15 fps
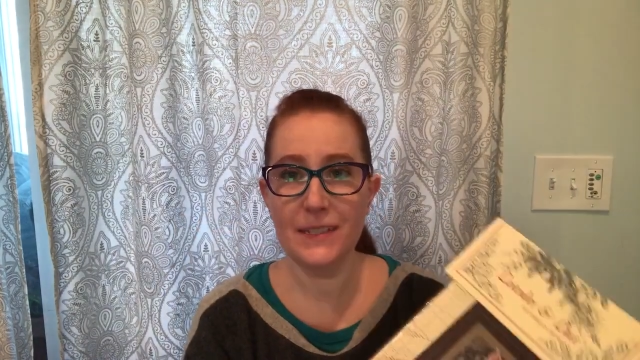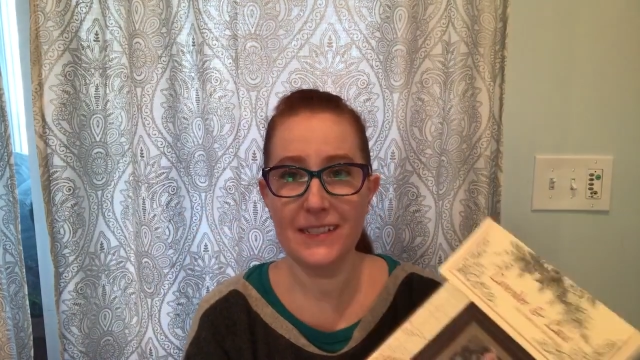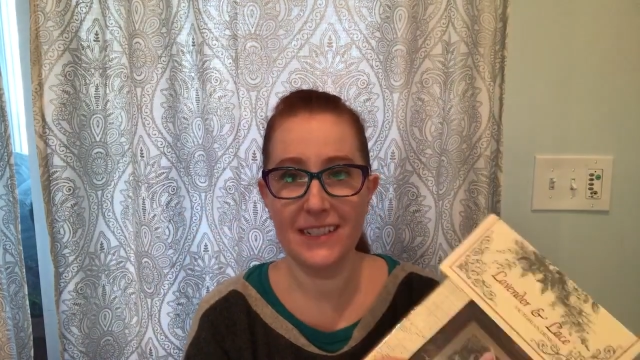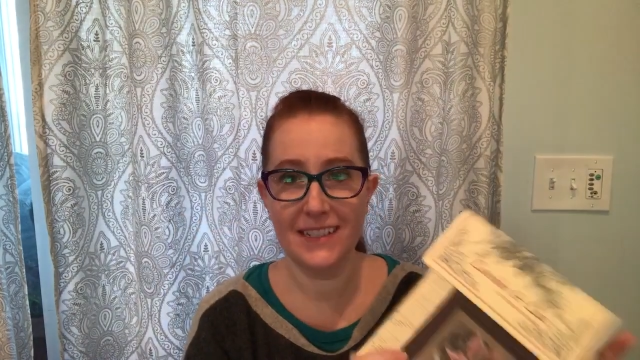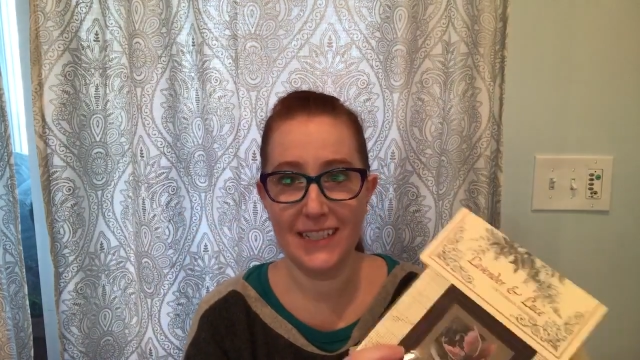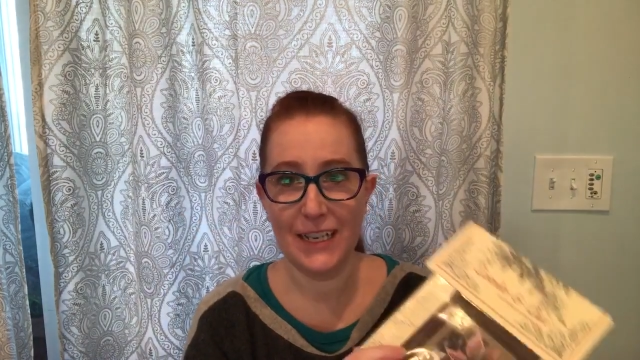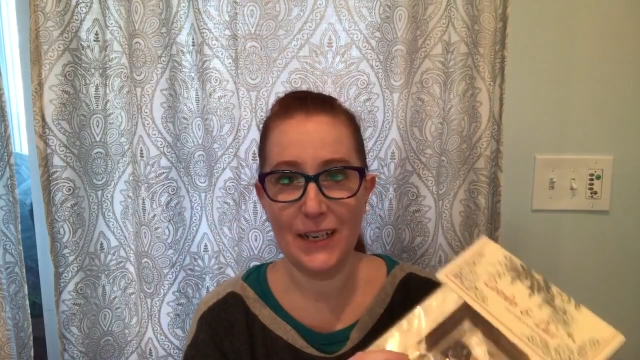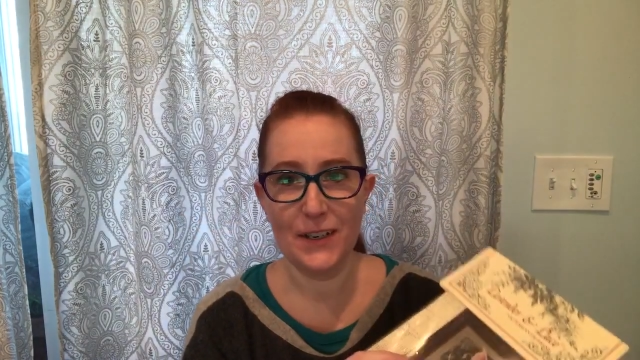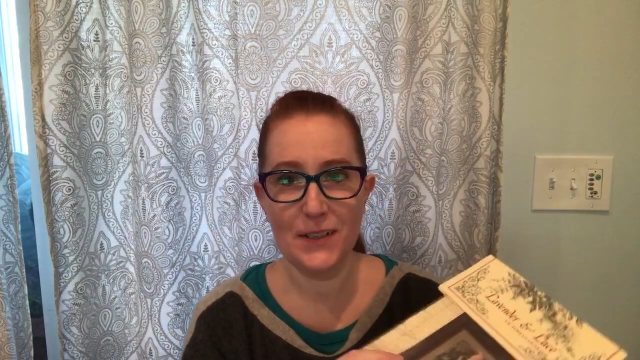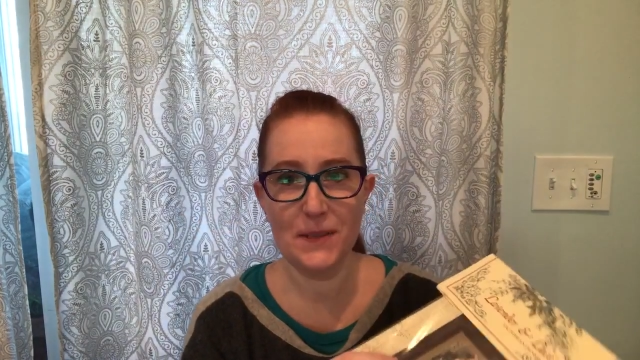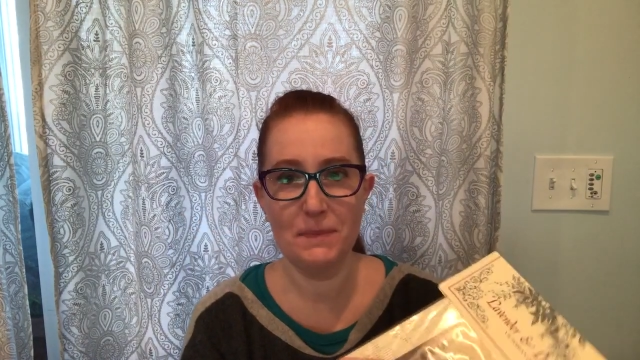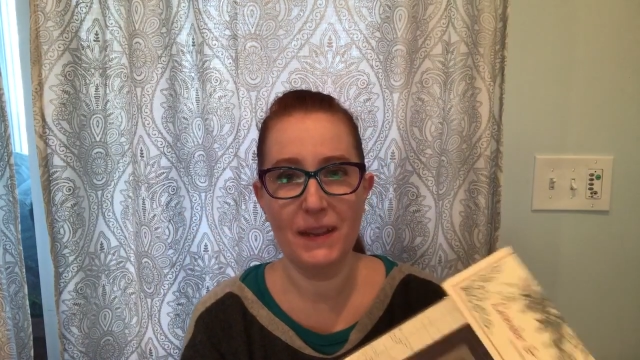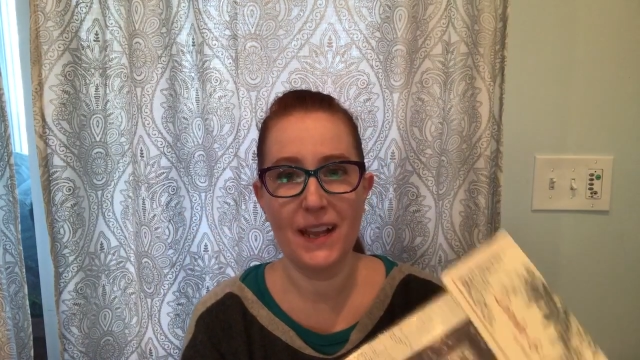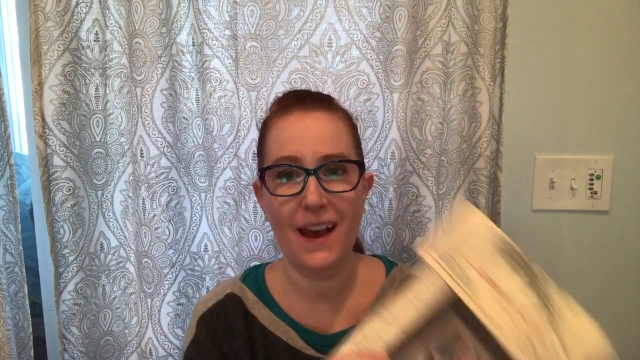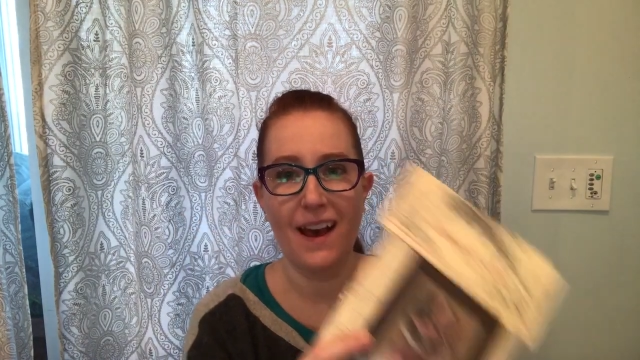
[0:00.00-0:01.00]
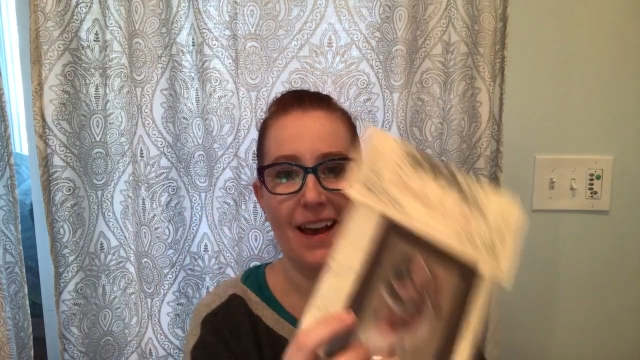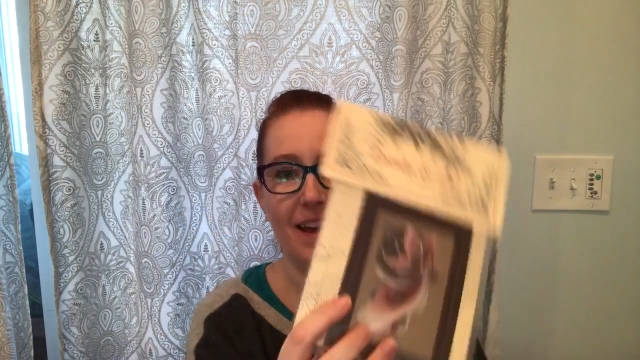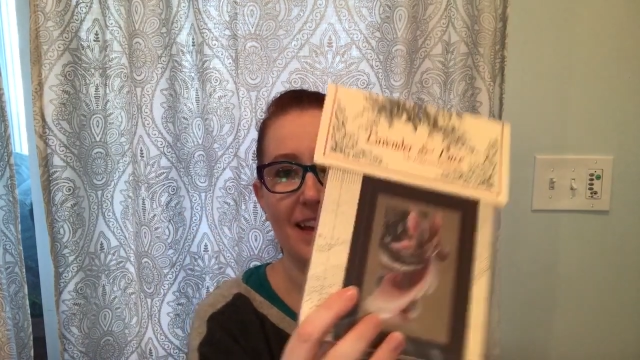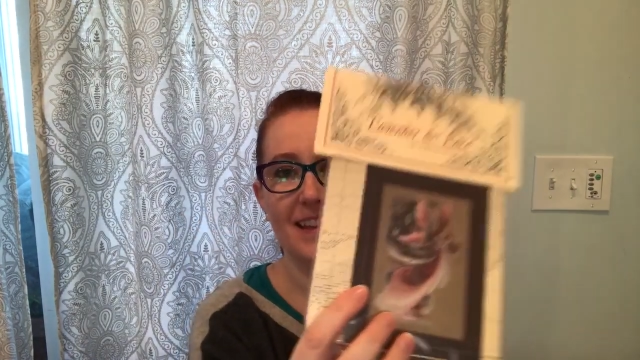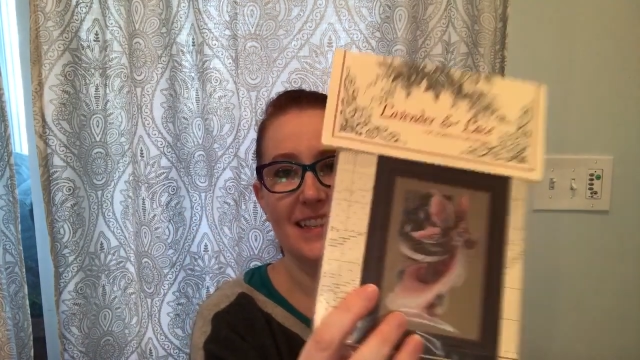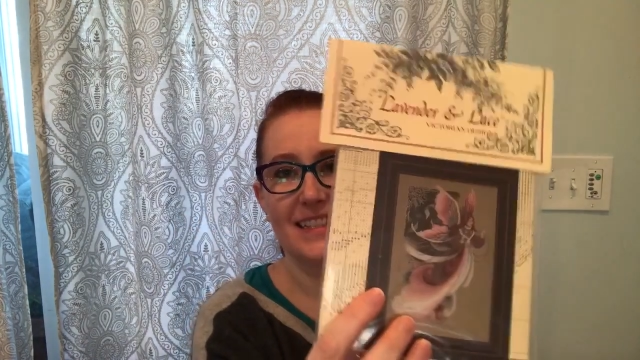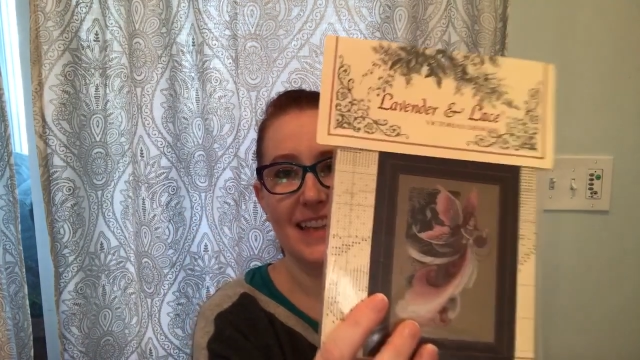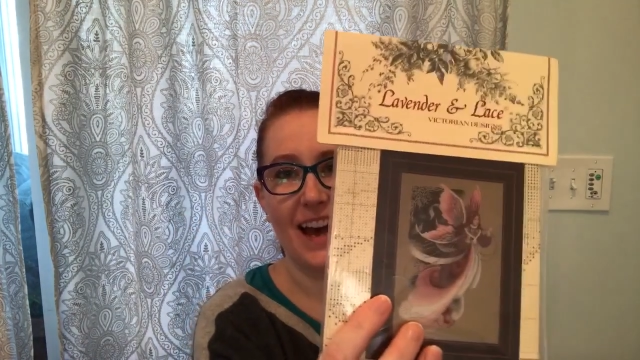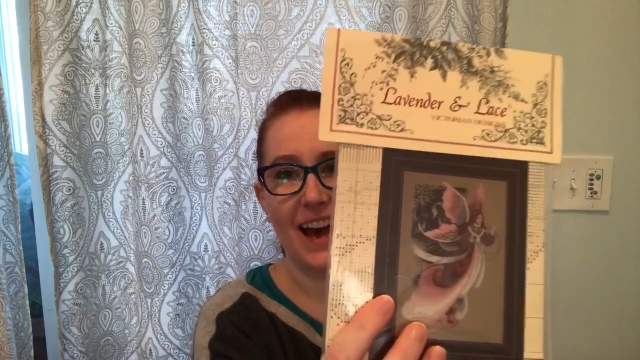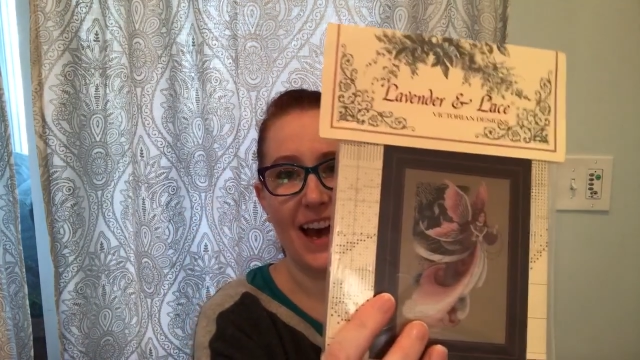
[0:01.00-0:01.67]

in tears because